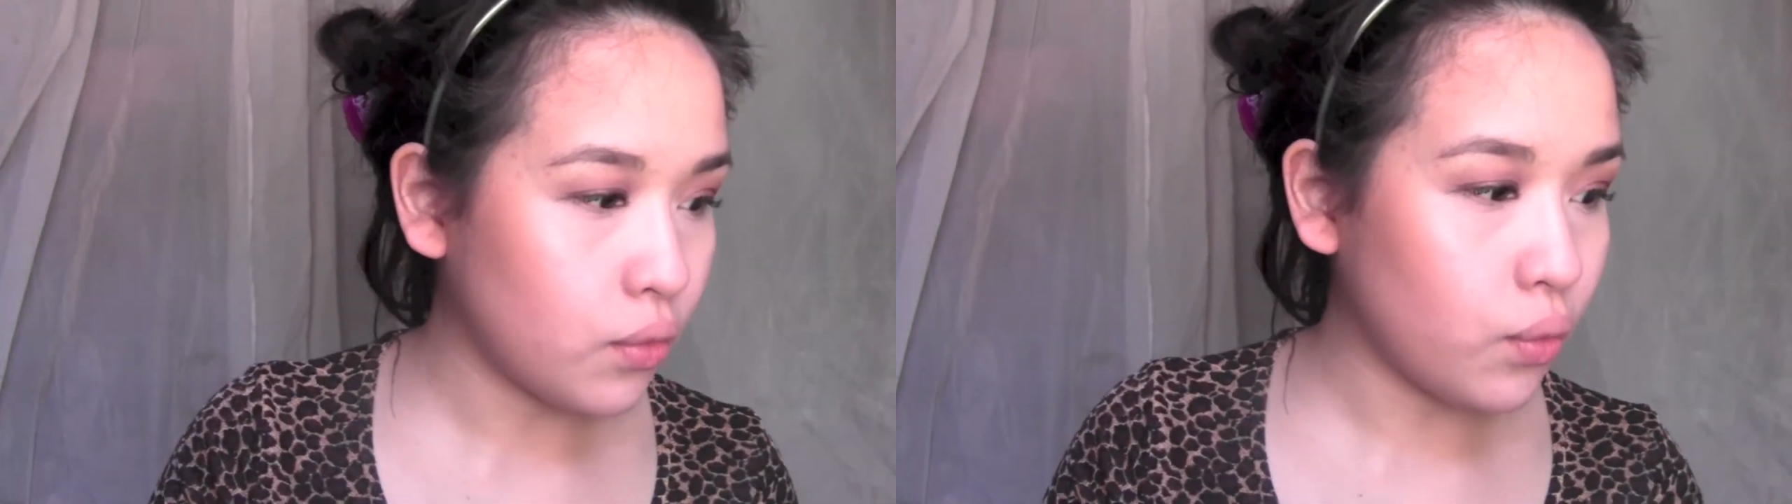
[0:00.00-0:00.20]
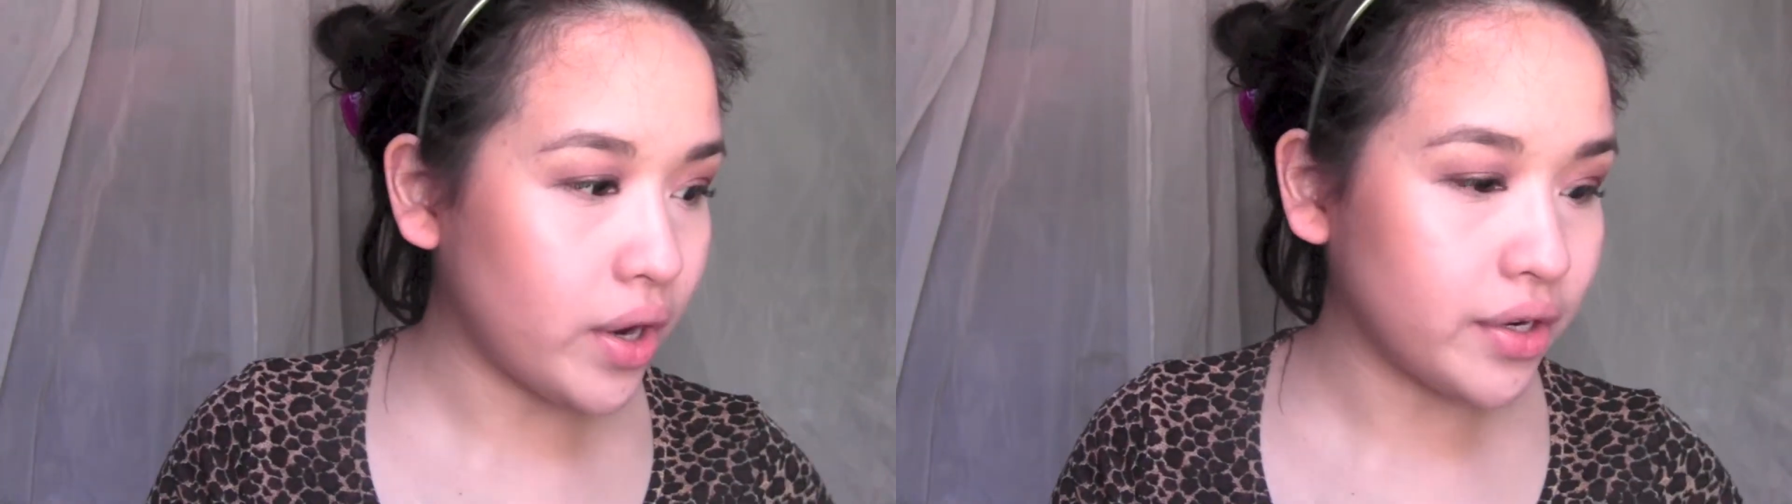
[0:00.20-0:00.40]

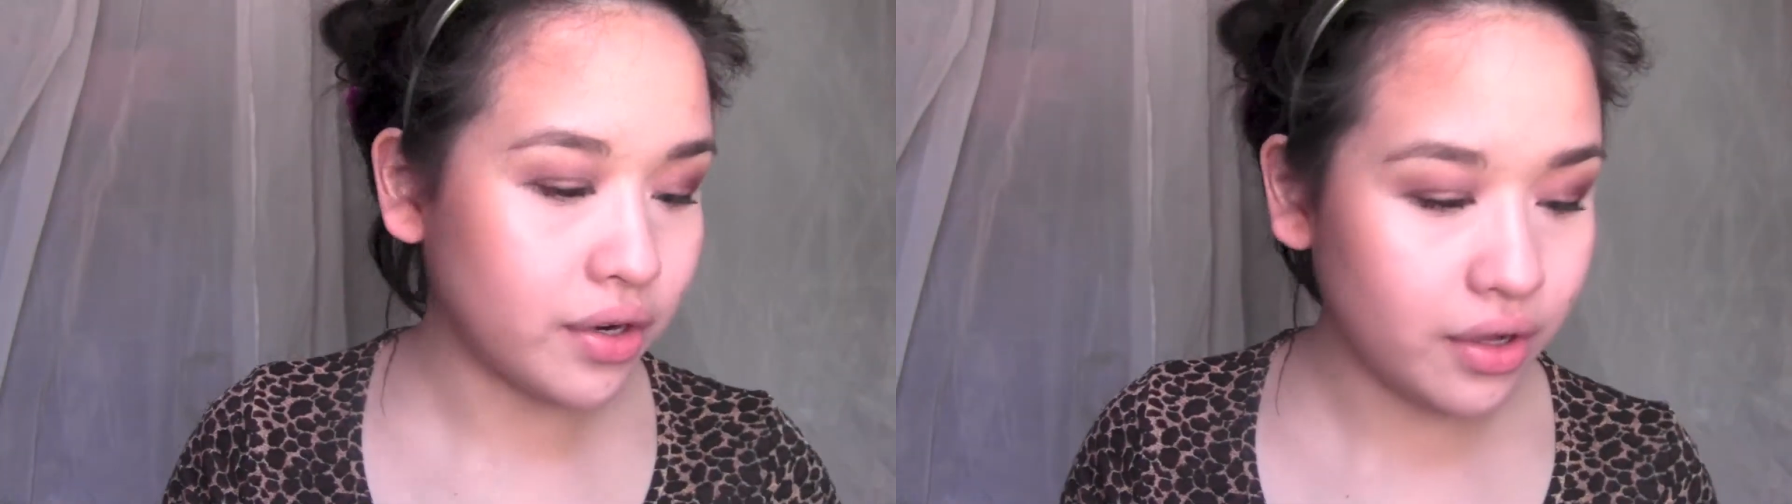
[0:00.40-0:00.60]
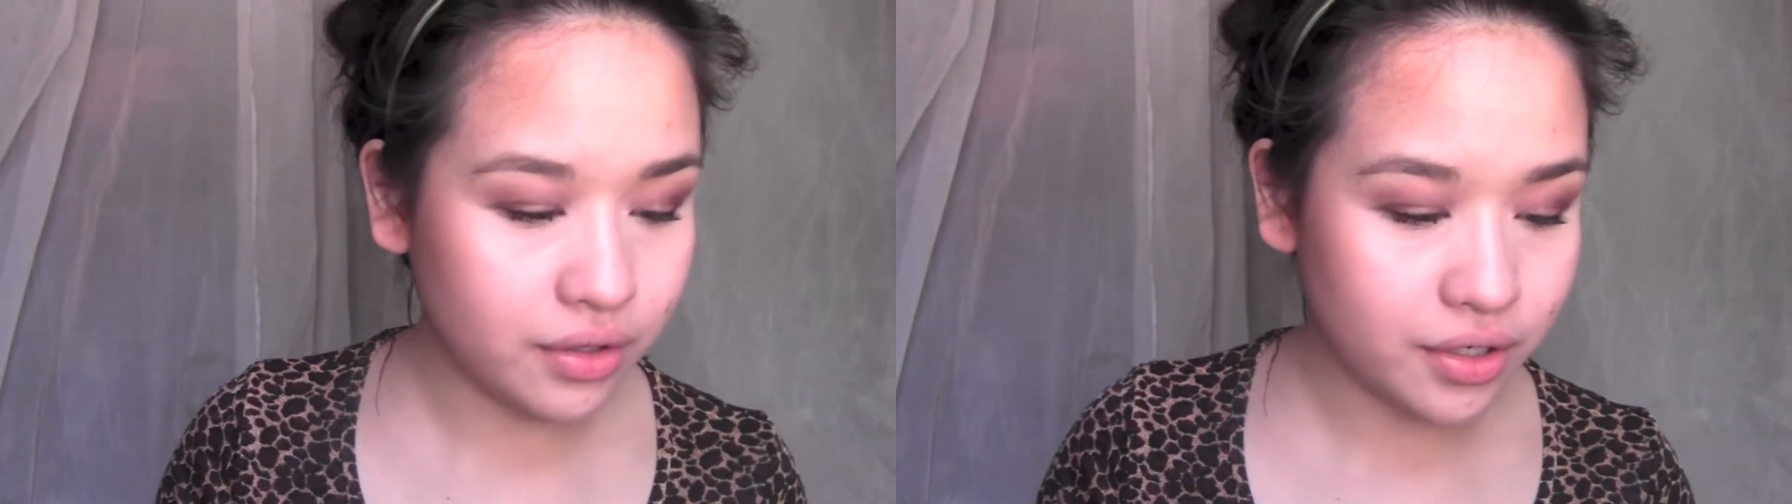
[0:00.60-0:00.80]

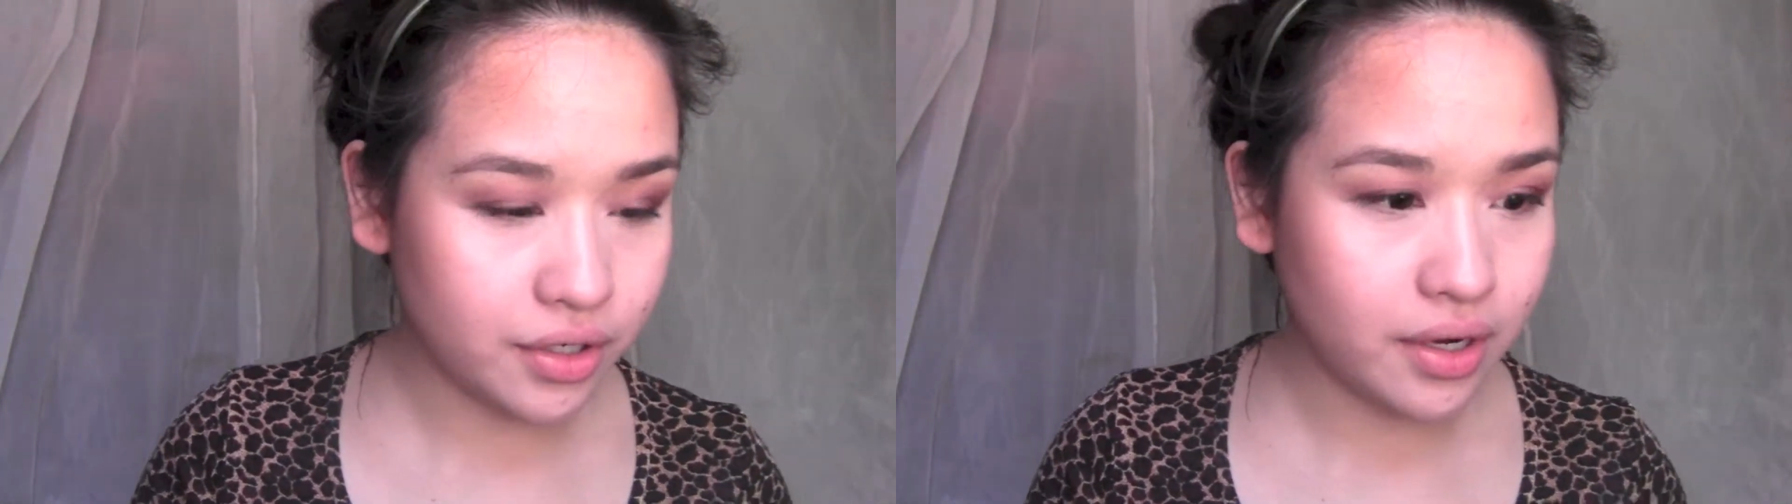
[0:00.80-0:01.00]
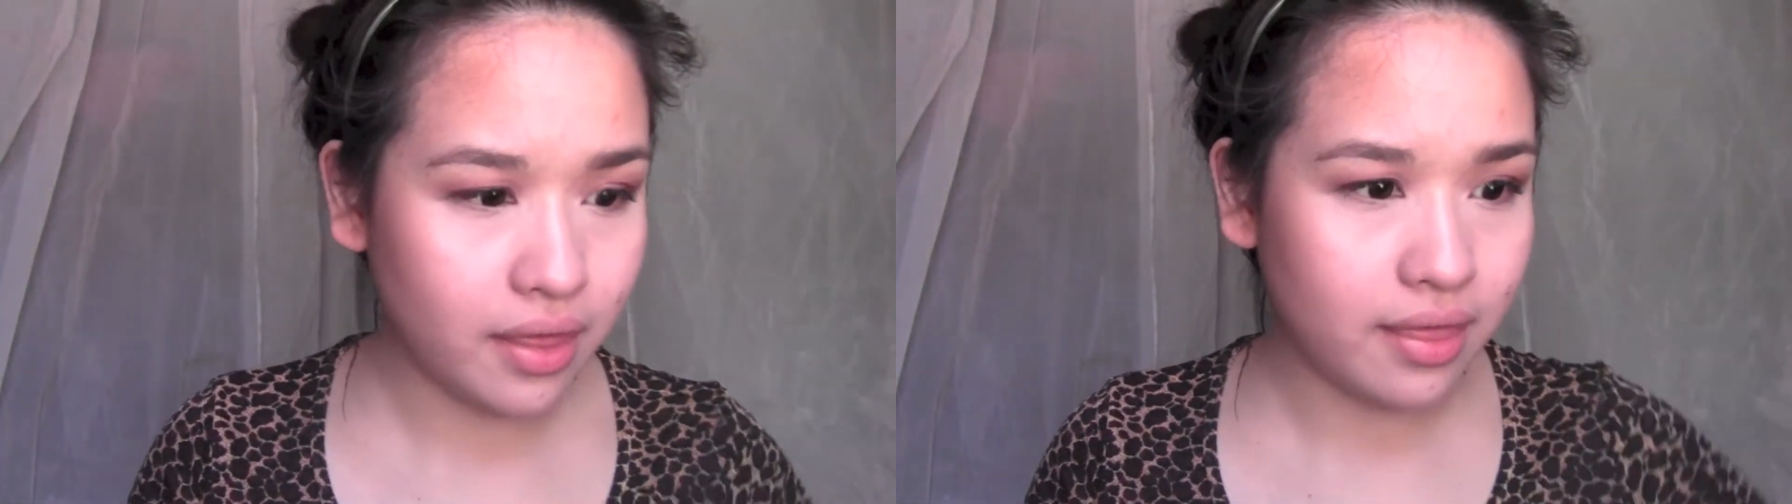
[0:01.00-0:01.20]

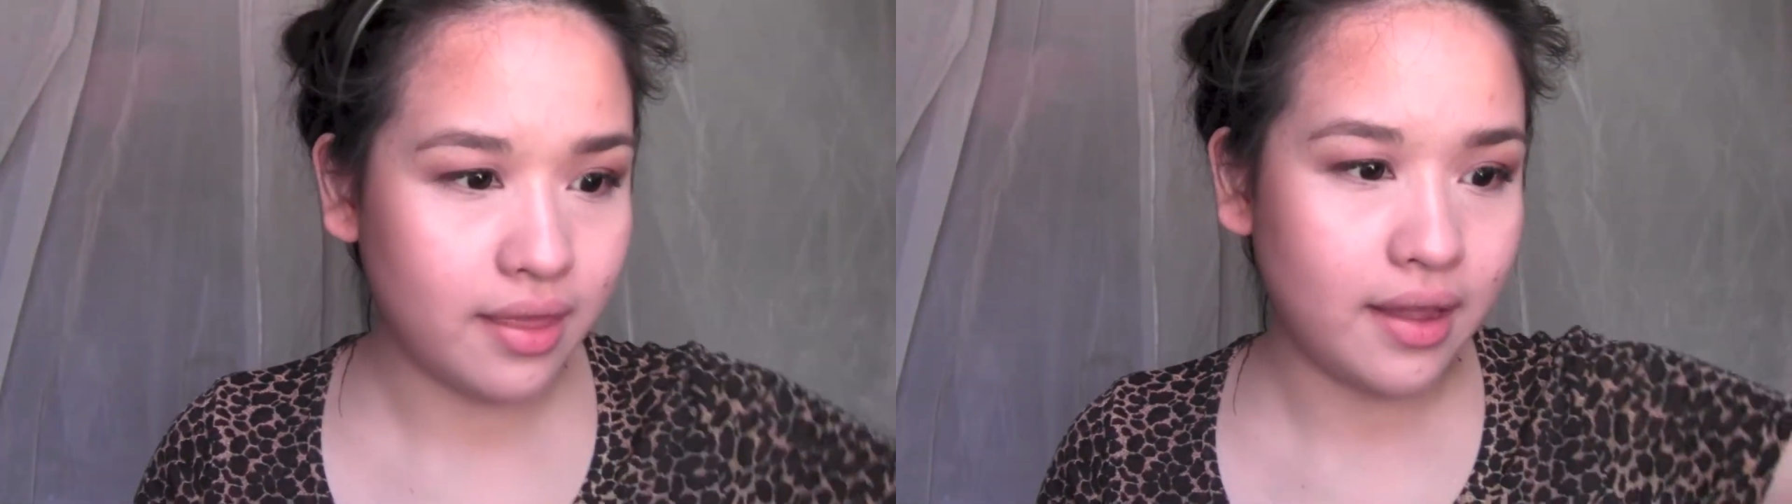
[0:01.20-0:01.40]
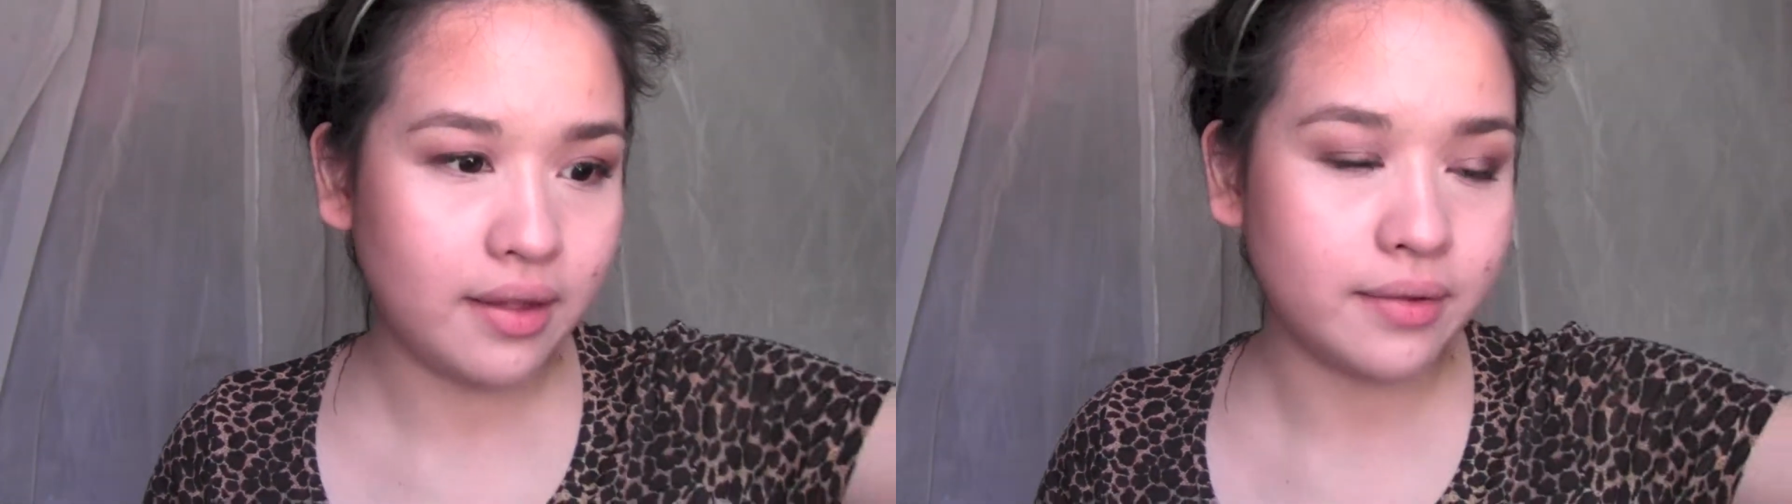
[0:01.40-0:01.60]
one-colored thing.